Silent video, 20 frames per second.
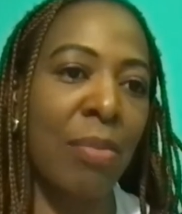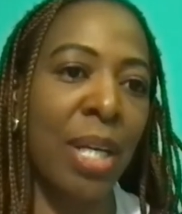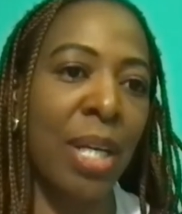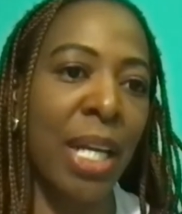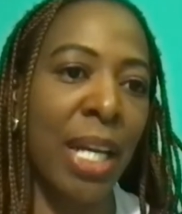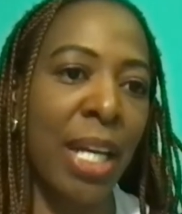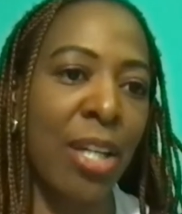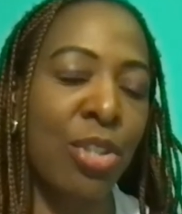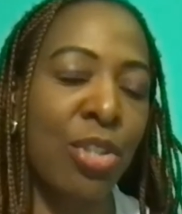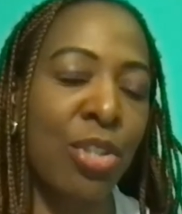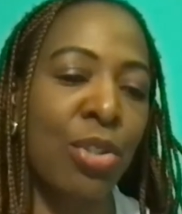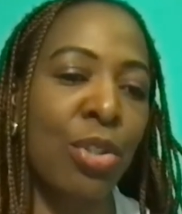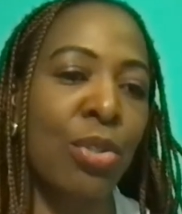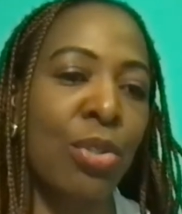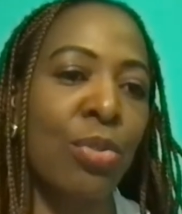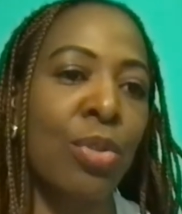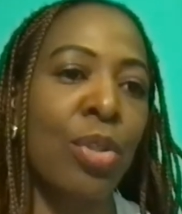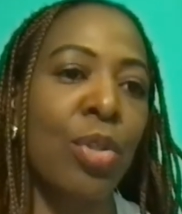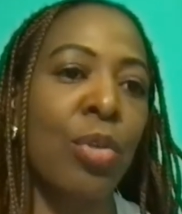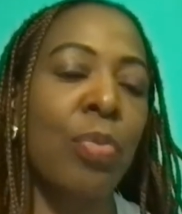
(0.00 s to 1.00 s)
an angel
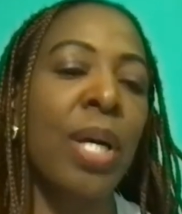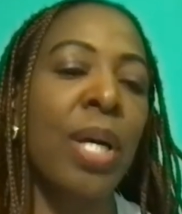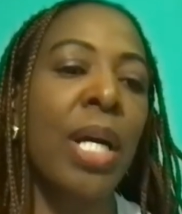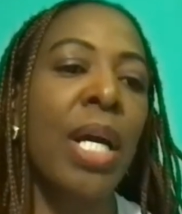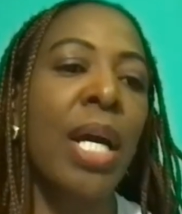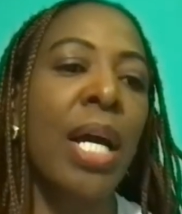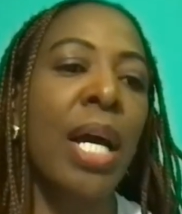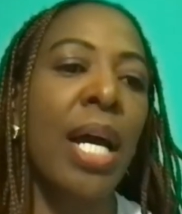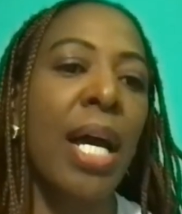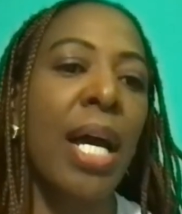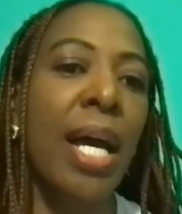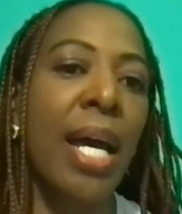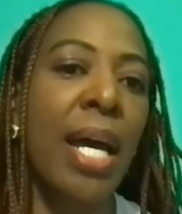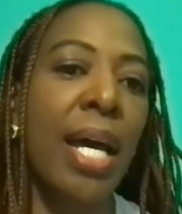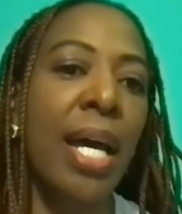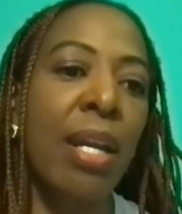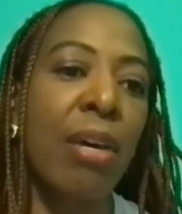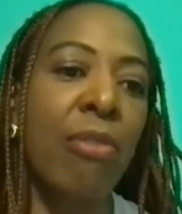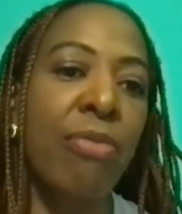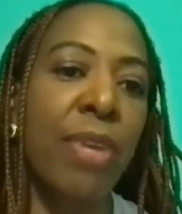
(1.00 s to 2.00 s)
group
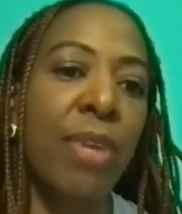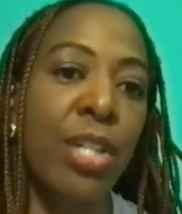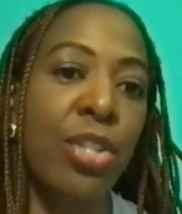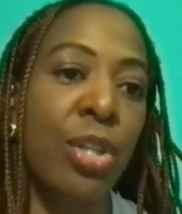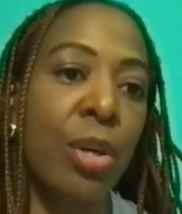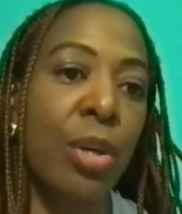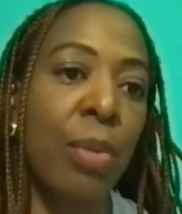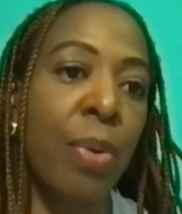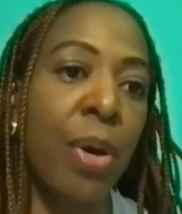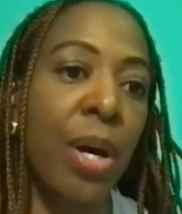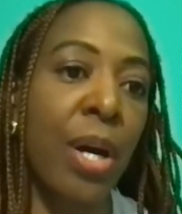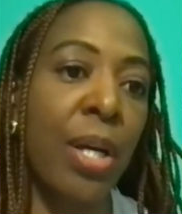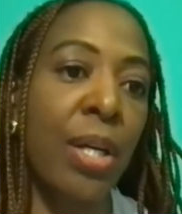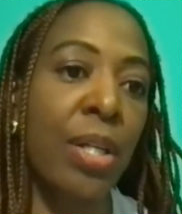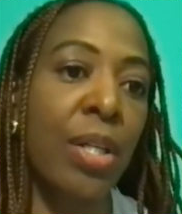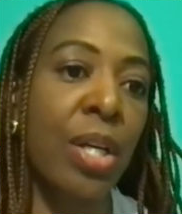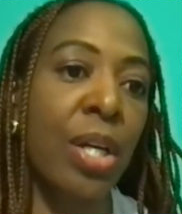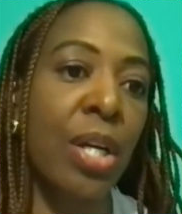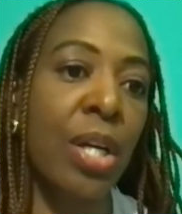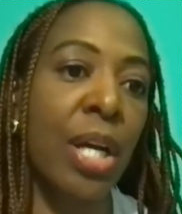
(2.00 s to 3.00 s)
and a venture
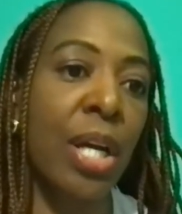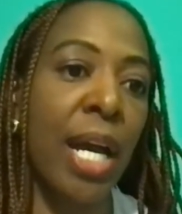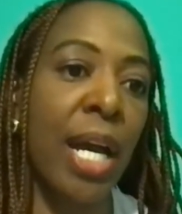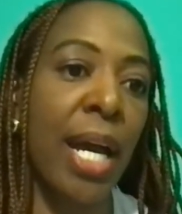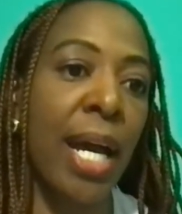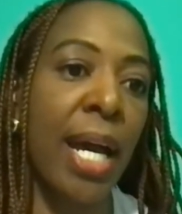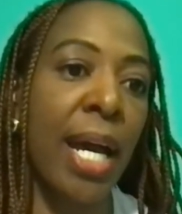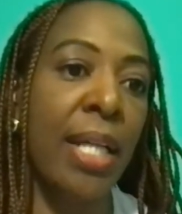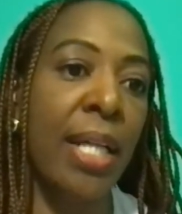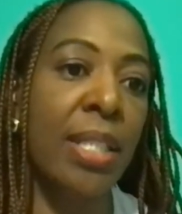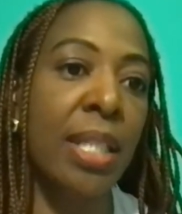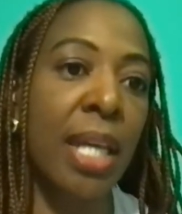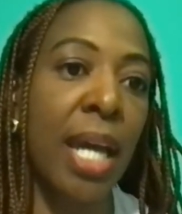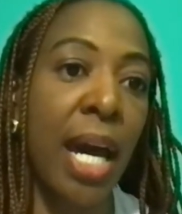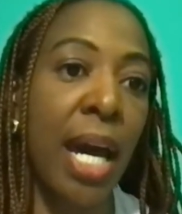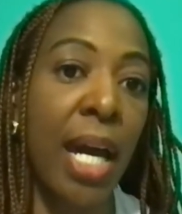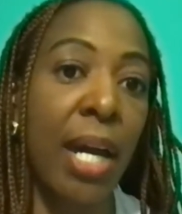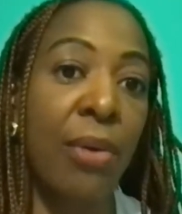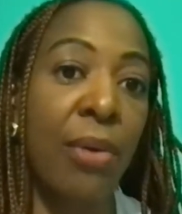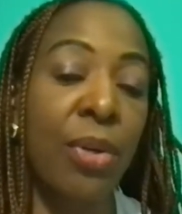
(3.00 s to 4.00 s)
partner at
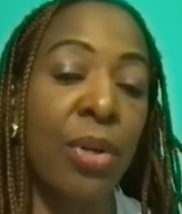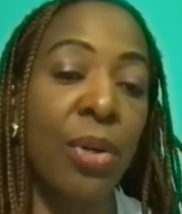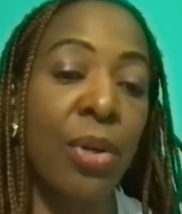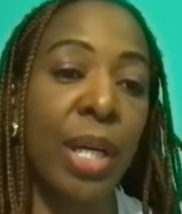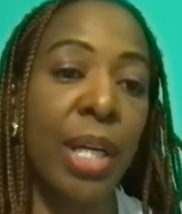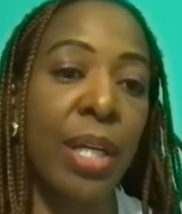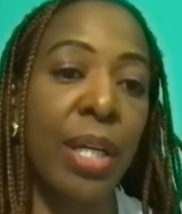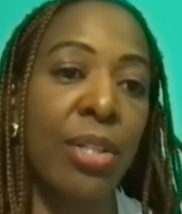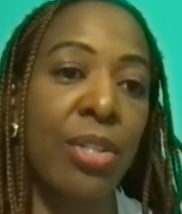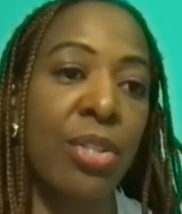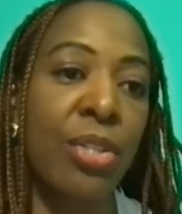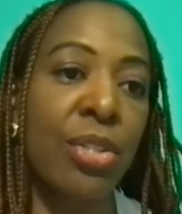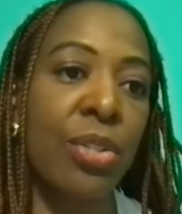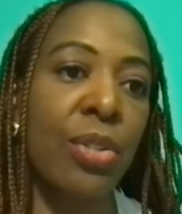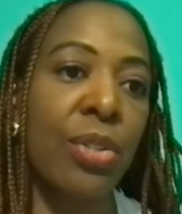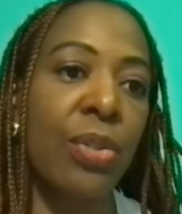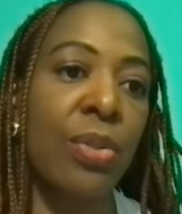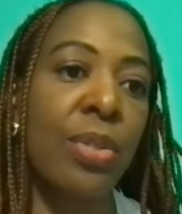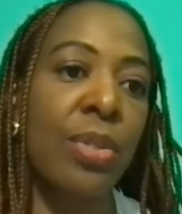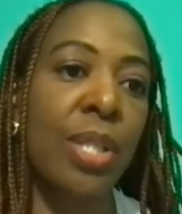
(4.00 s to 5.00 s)
Cairo
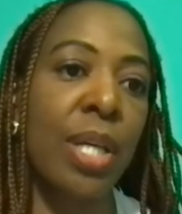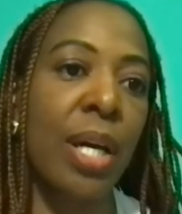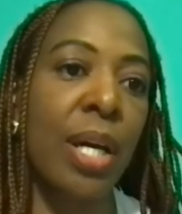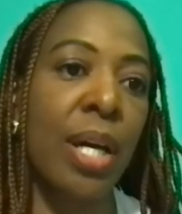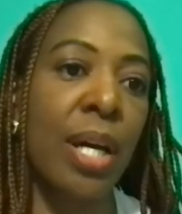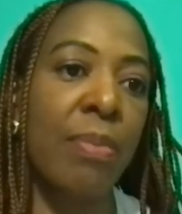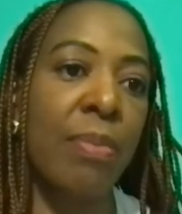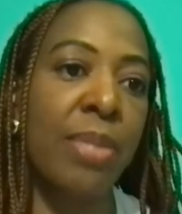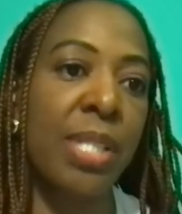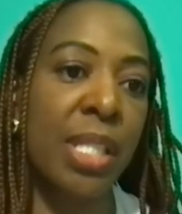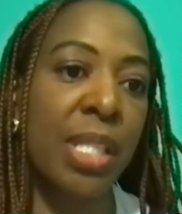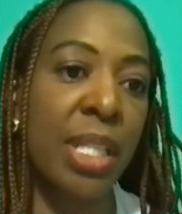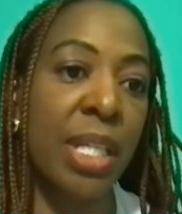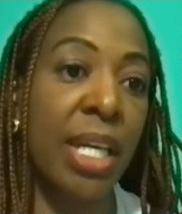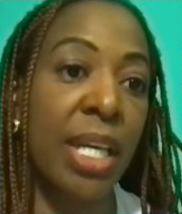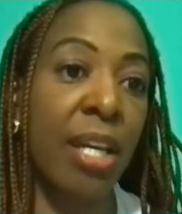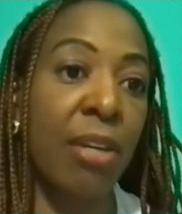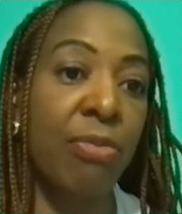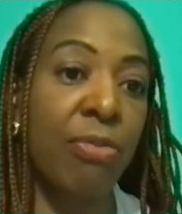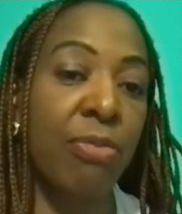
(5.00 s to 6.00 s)
Angels
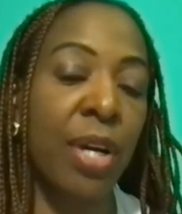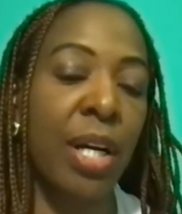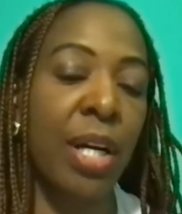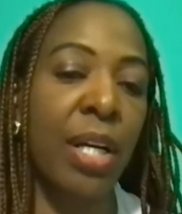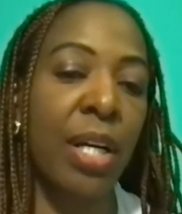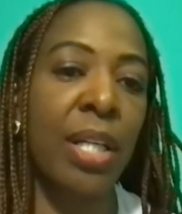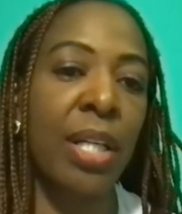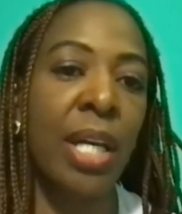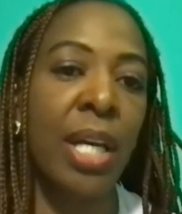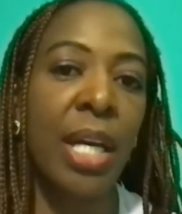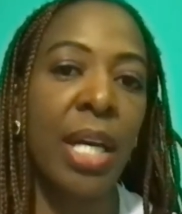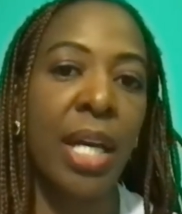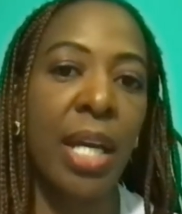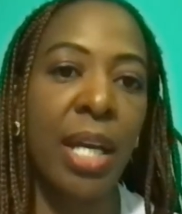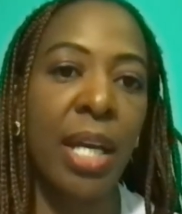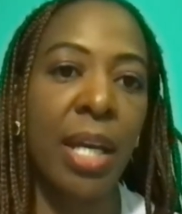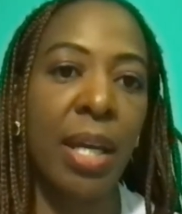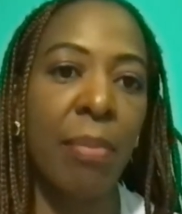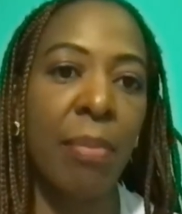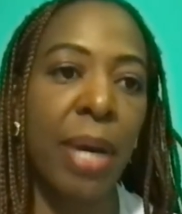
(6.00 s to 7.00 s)
Syndicate Fund,
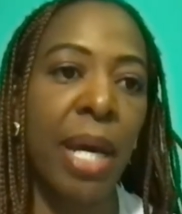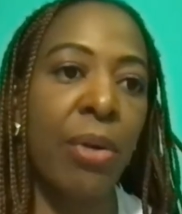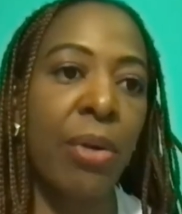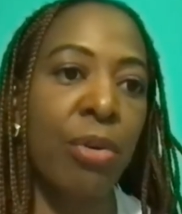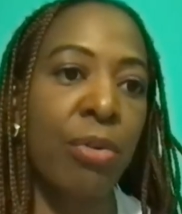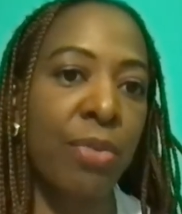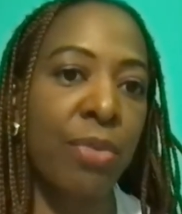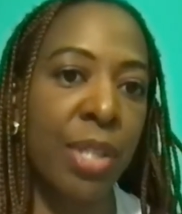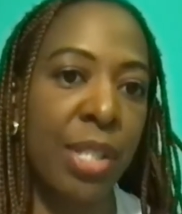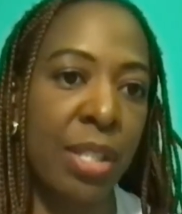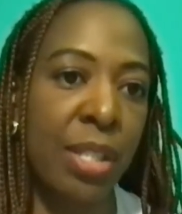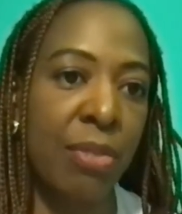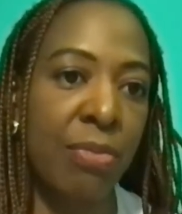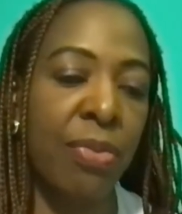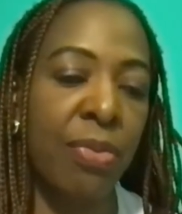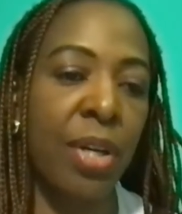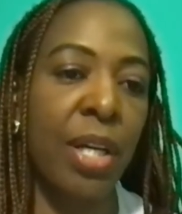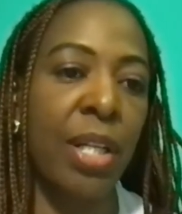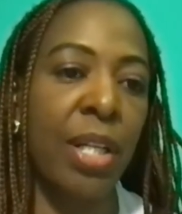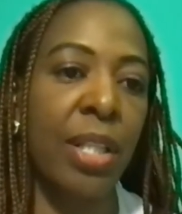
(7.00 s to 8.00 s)
a micro VC
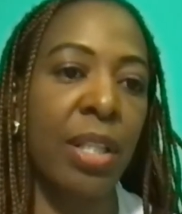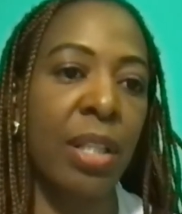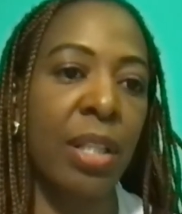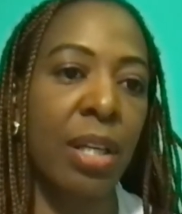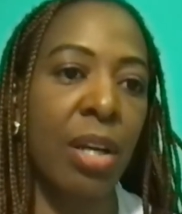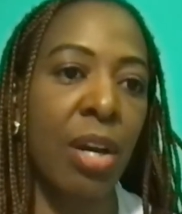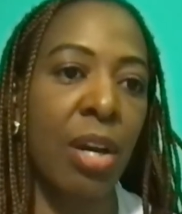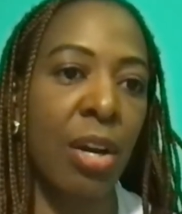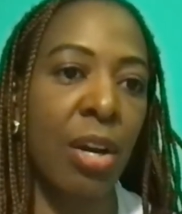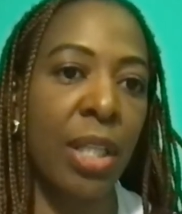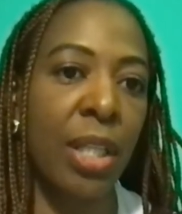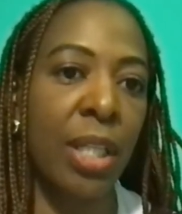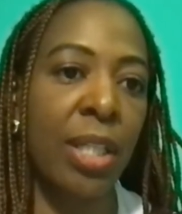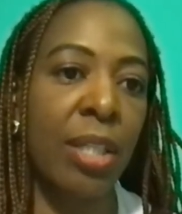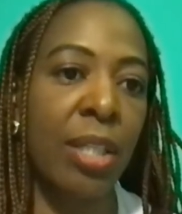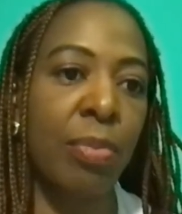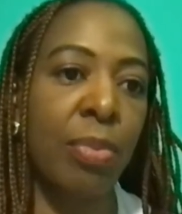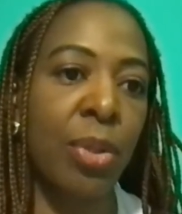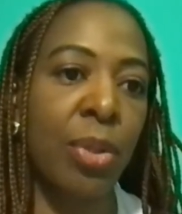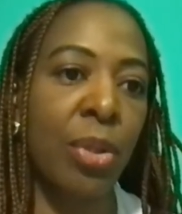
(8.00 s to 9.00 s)
fund currently
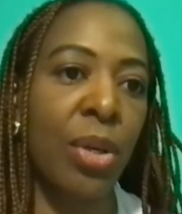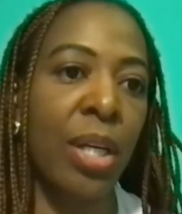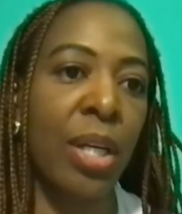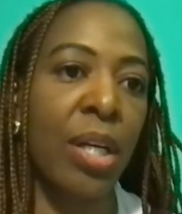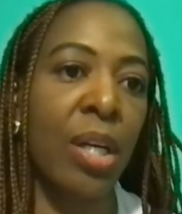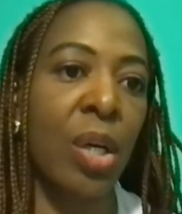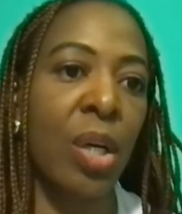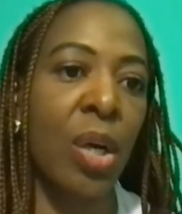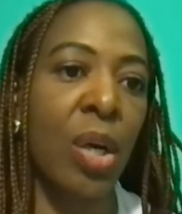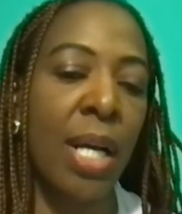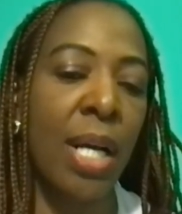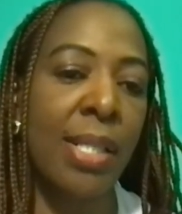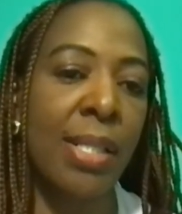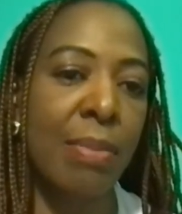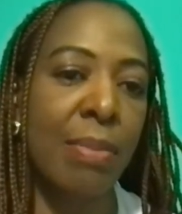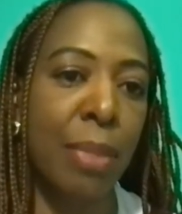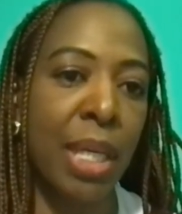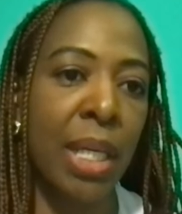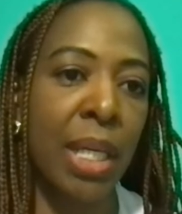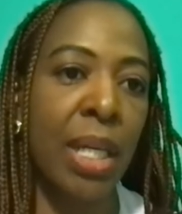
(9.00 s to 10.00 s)
deploying across
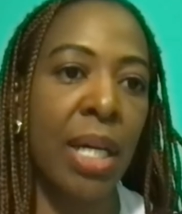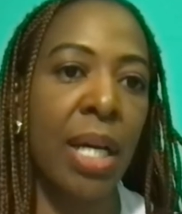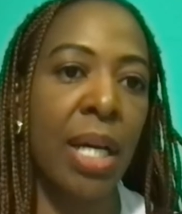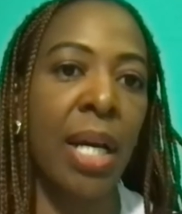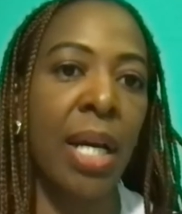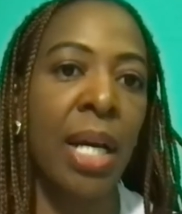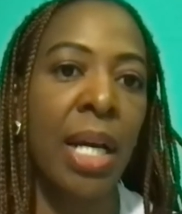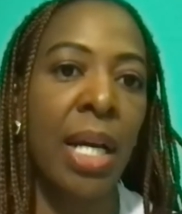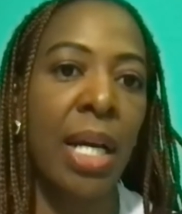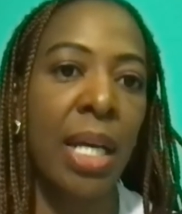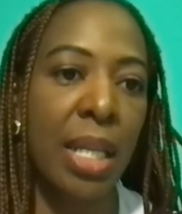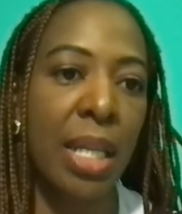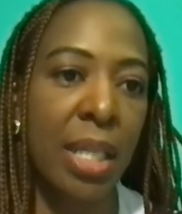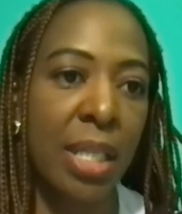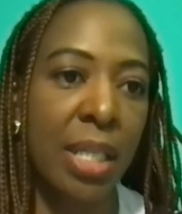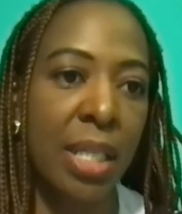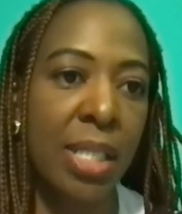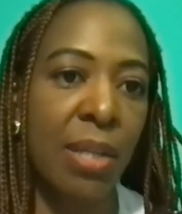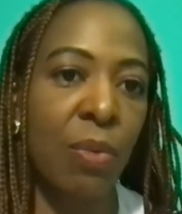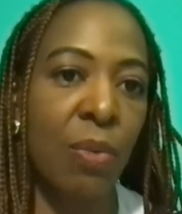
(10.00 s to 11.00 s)
MENA,
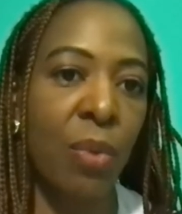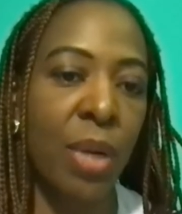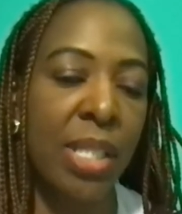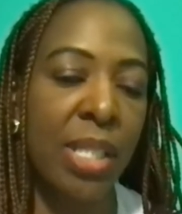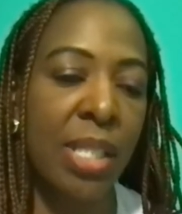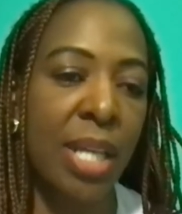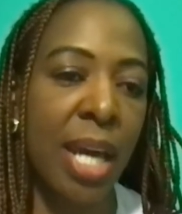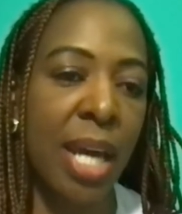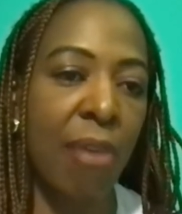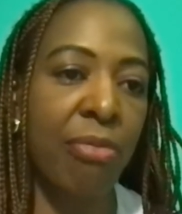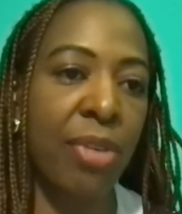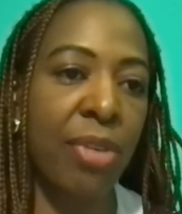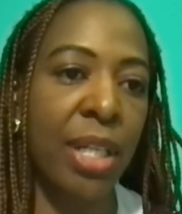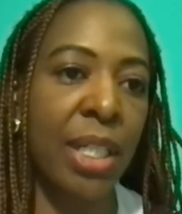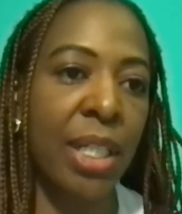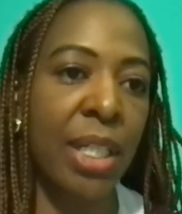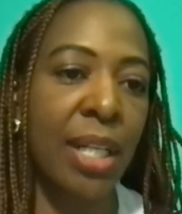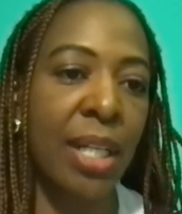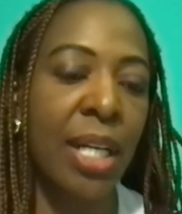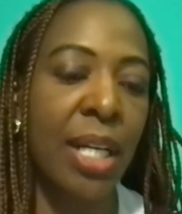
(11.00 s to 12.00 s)
East and West
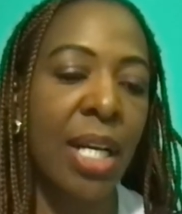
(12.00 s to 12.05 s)
Africa.